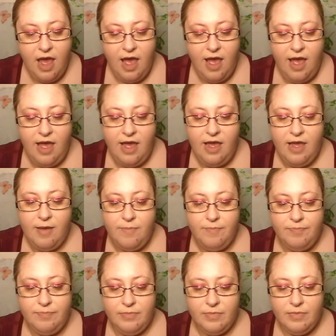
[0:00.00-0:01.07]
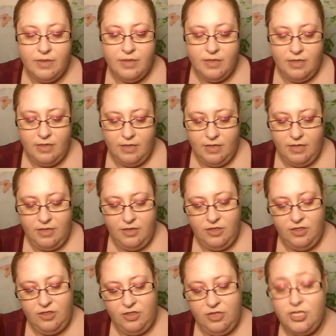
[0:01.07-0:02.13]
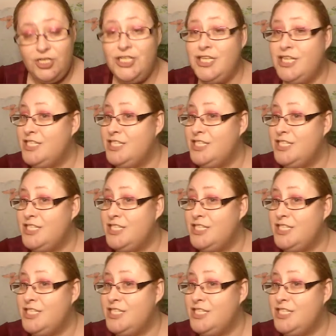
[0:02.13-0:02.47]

Um, she